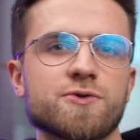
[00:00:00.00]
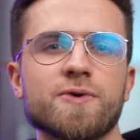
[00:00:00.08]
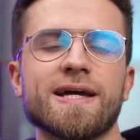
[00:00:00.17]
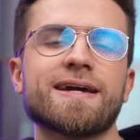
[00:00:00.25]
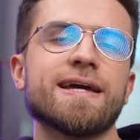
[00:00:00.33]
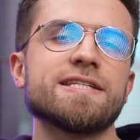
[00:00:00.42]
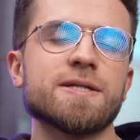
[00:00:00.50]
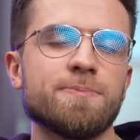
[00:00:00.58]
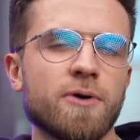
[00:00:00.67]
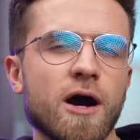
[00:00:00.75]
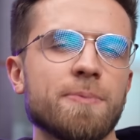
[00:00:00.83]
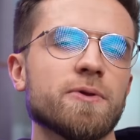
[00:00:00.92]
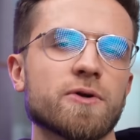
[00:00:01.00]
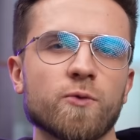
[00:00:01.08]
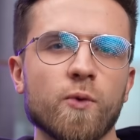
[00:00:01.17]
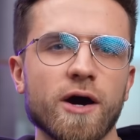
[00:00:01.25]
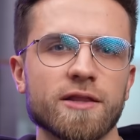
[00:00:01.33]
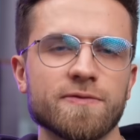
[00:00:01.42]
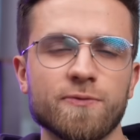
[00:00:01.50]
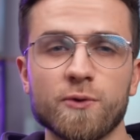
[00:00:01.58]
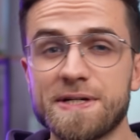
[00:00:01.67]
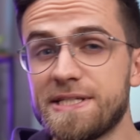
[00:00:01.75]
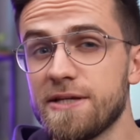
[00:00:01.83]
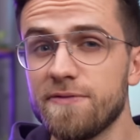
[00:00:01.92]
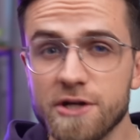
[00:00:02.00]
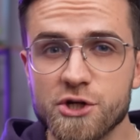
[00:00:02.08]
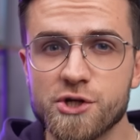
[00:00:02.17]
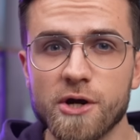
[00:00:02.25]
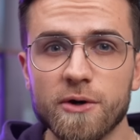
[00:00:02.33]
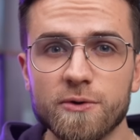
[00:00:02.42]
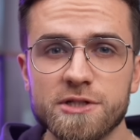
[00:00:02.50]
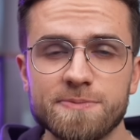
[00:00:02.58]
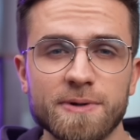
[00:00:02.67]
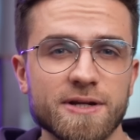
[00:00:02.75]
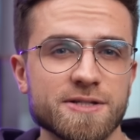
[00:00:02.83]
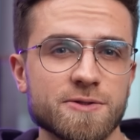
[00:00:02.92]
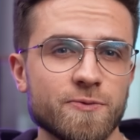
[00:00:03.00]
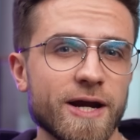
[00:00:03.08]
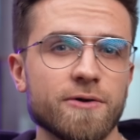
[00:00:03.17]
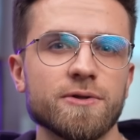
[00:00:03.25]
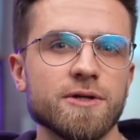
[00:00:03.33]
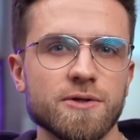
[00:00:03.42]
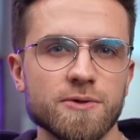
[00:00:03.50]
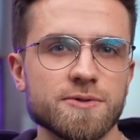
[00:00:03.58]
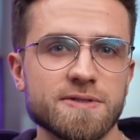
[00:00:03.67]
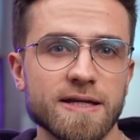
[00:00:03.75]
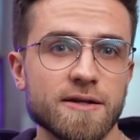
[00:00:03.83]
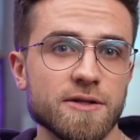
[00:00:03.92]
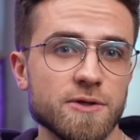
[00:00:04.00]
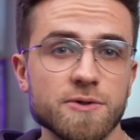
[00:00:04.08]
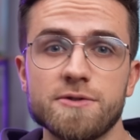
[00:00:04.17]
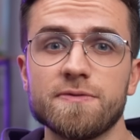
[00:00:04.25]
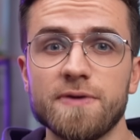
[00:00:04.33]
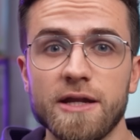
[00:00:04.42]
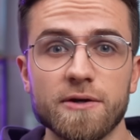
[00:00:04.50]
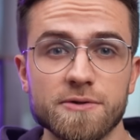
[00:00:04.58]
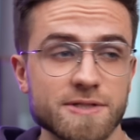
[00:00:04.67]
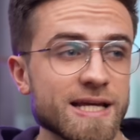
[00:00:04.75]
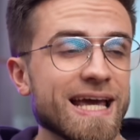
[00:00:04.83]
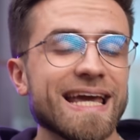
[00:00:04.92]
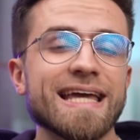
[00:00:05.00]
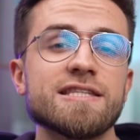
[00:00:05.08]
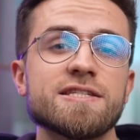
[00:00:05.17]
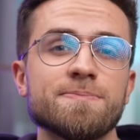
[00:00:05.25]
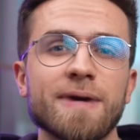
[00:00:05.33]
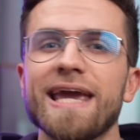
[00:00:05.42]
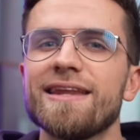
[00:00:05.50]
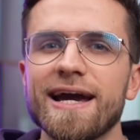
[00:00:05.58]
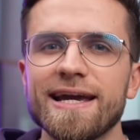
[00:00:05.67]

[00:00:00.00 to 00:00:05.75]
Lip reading: trick is a popular one for TV shows, but is rarely used in YouTube videos. Its main